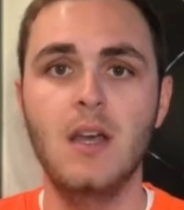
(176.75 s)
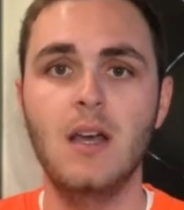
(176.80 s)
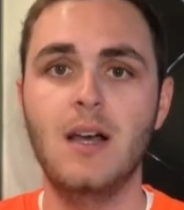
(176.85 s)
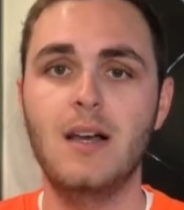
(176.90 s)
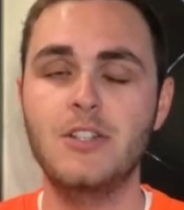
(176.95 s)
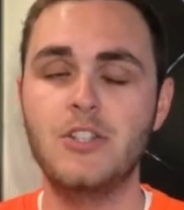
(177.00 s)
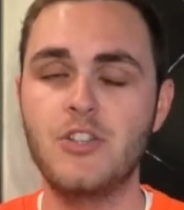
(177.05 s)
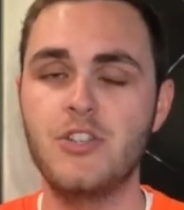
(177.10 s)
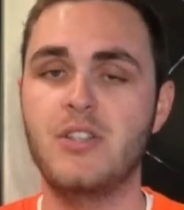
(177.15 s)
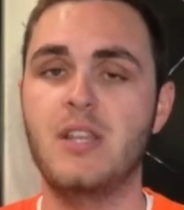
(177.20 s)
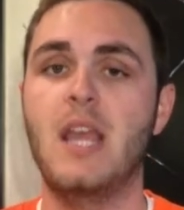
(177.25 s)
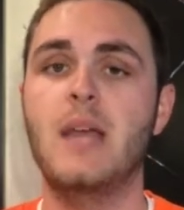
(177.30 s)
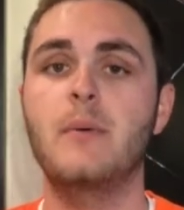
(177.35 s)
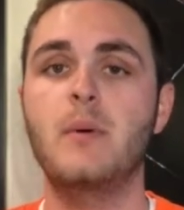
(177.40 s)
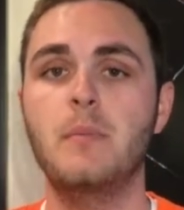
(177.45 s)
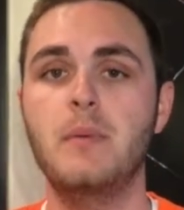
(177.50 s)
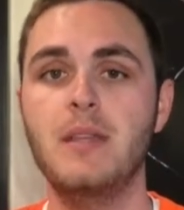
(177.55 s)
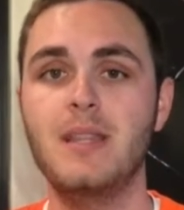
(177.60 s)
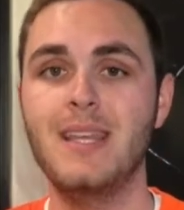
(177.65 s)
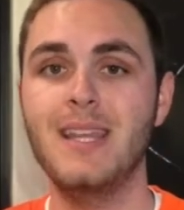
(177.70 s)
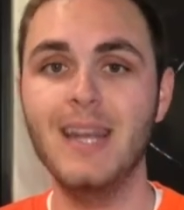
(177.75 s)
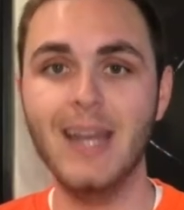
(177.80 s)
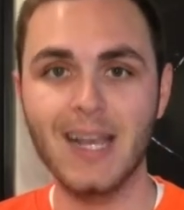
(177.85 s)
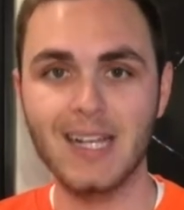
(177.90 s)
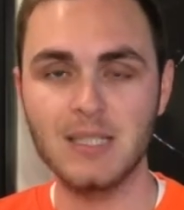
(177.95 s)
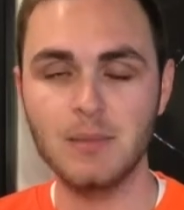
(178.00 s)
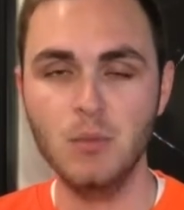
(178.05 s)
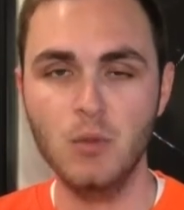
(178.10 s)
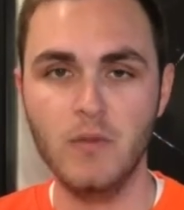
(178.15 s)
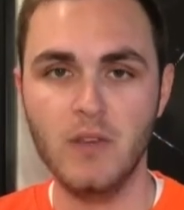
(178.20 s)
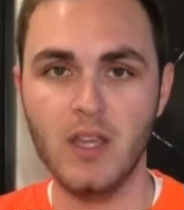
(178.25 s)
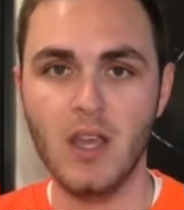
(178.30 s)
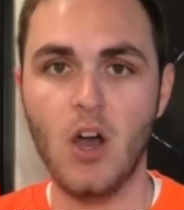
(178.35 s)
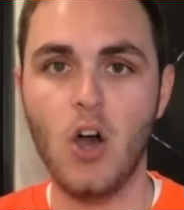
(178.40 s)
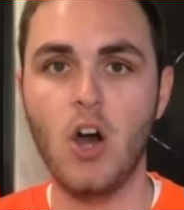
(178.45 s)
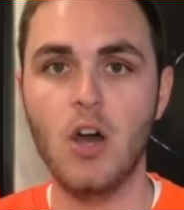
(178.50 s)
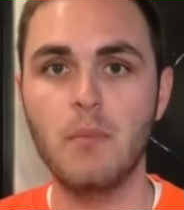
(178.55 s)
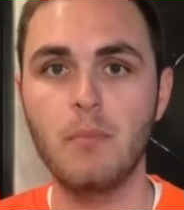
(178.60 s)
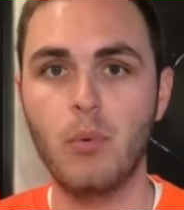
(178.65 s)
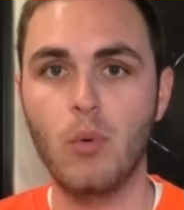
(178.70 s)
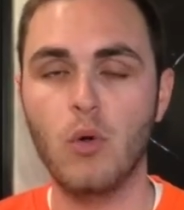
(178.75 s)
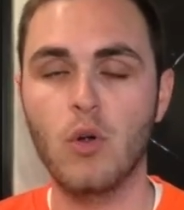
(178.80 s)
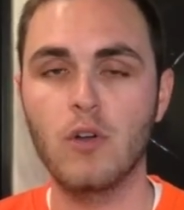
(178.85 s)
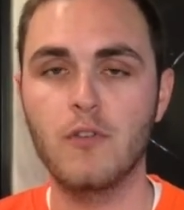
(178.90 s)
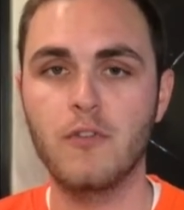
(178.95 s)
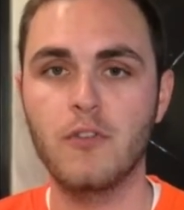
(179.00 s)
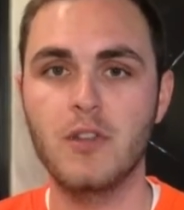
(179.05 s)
Shazam will be the next movie on board